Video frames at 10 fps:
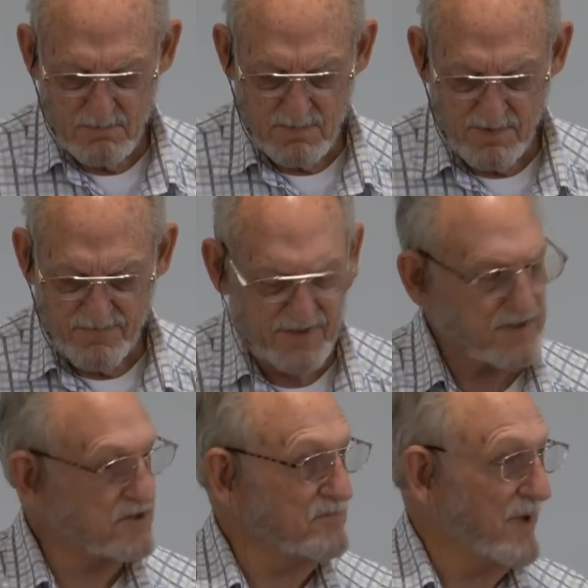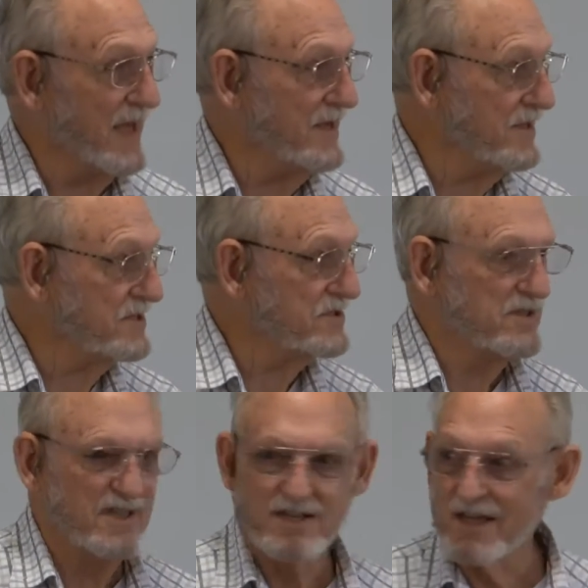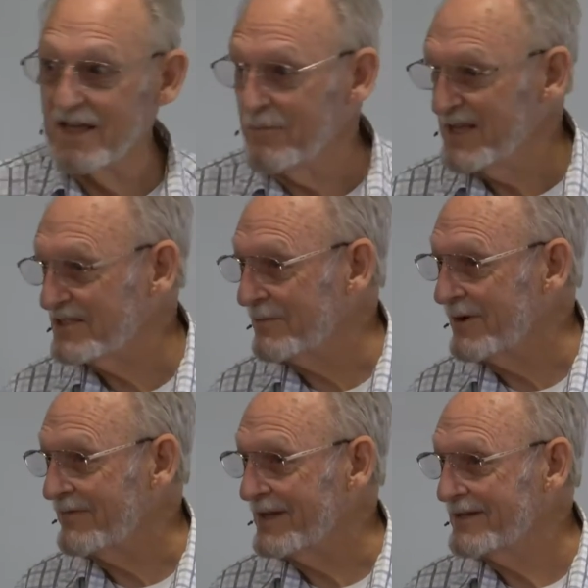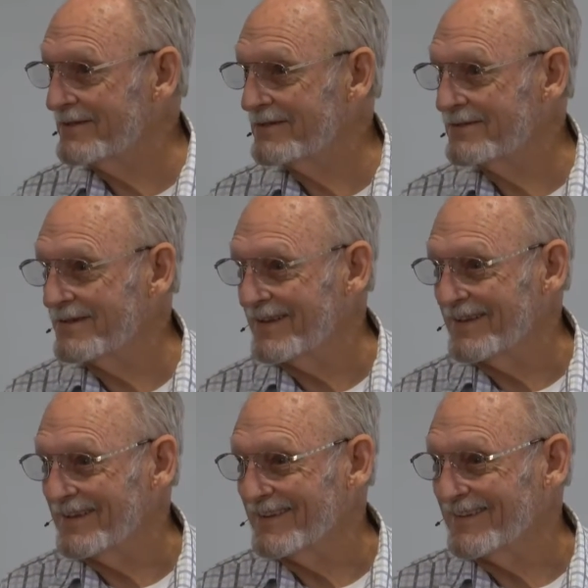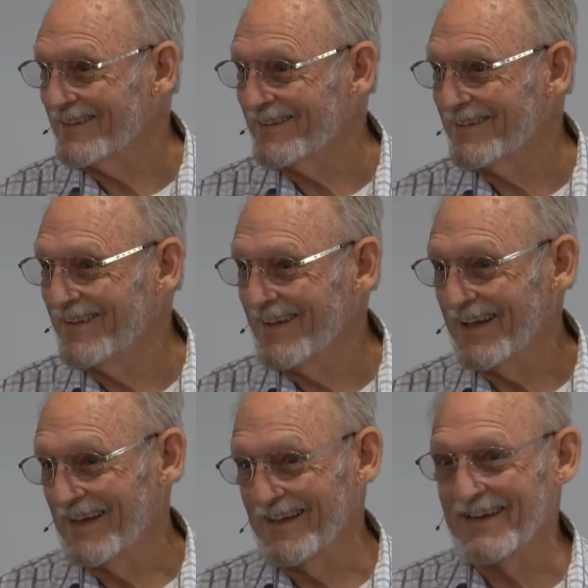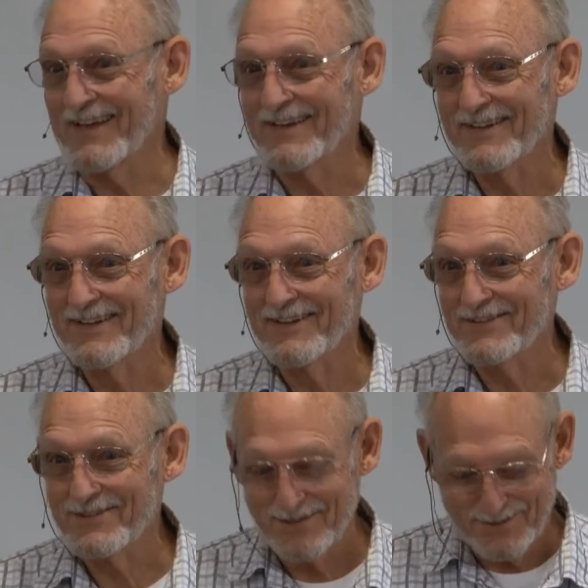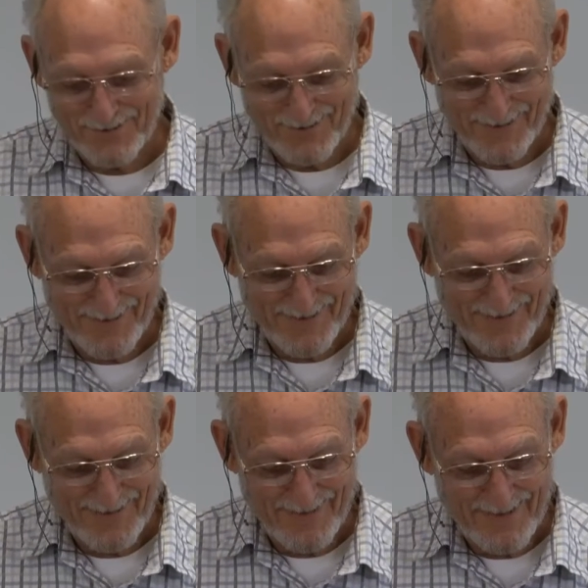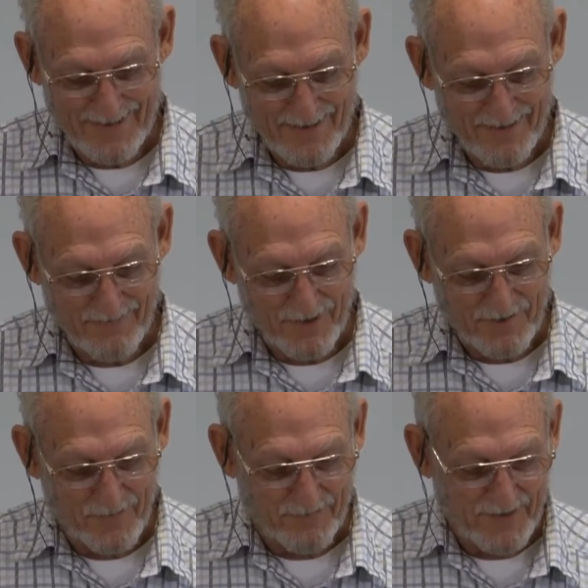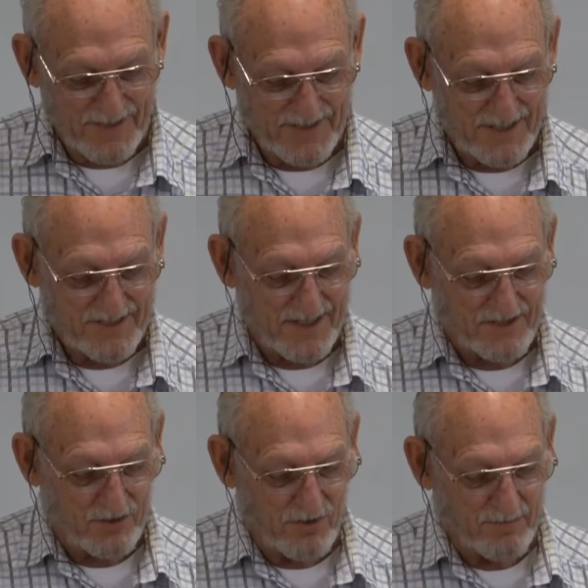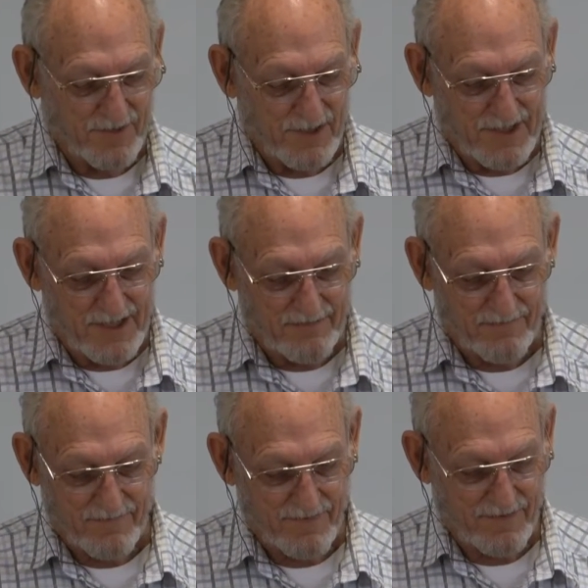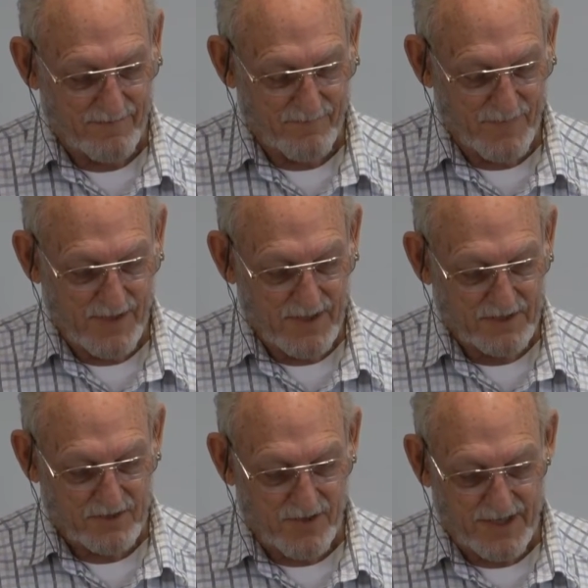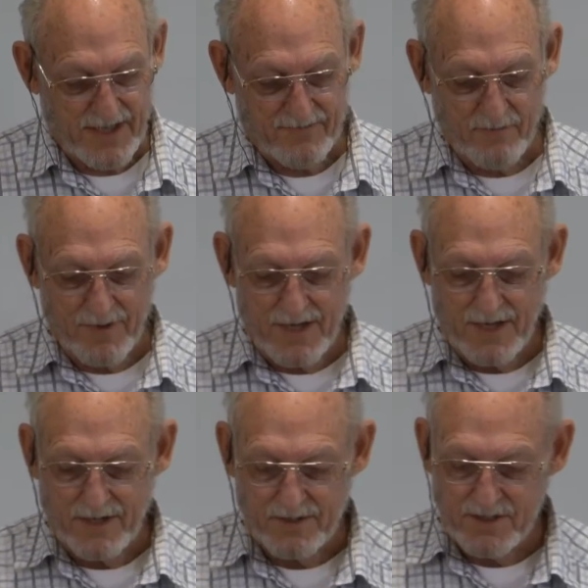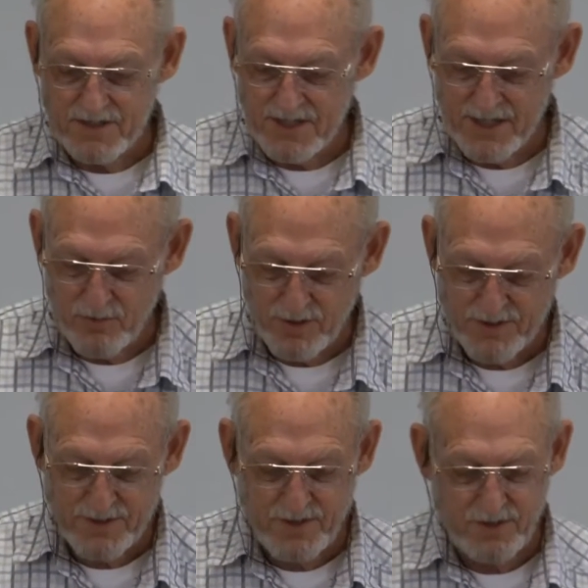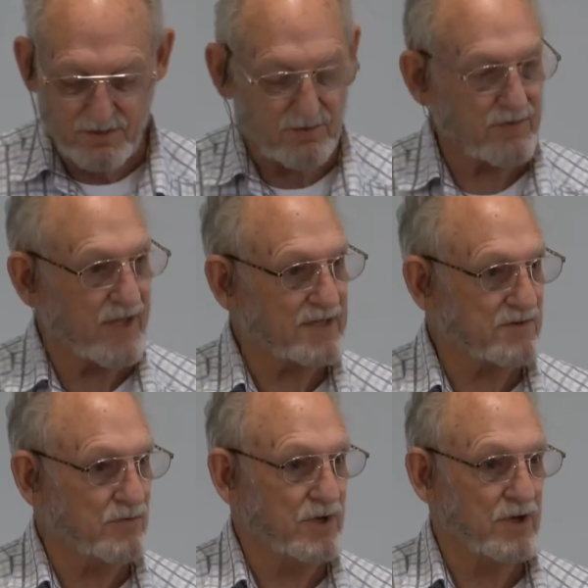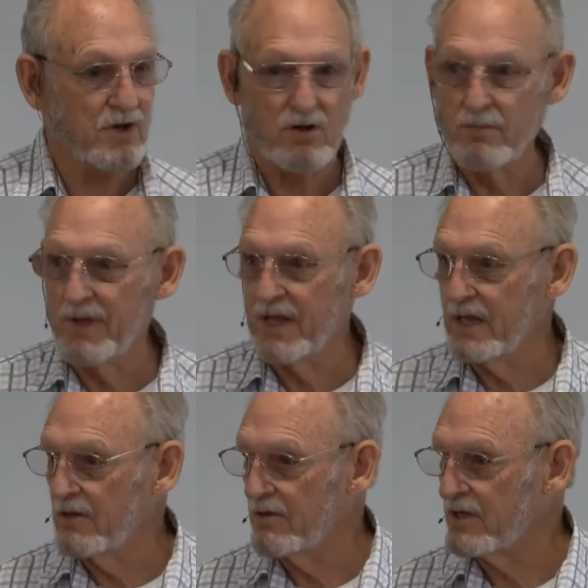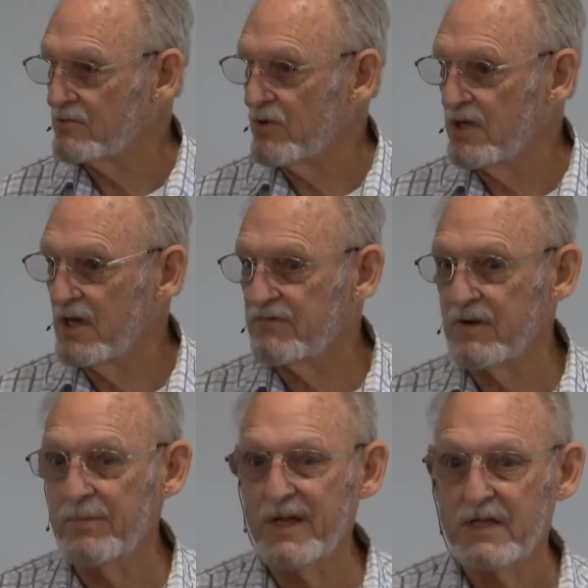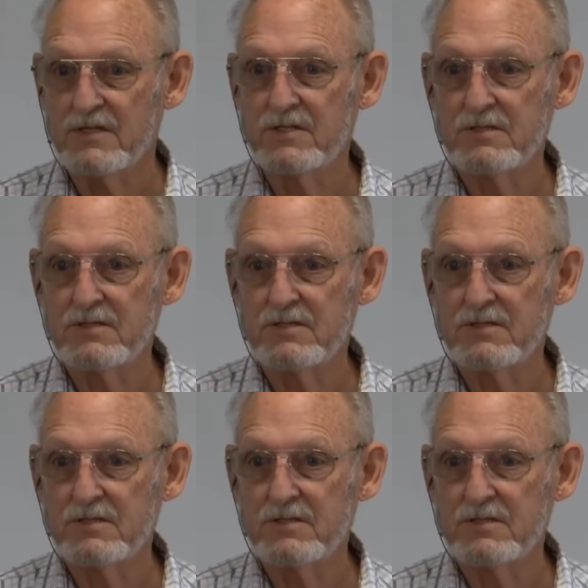If this is madness, give me some of it. I like it, don't you? Verse 15 says they told them to leave so they could have a meeting to decide what to do. That's when you call a meeting. You know, that's why you have committees.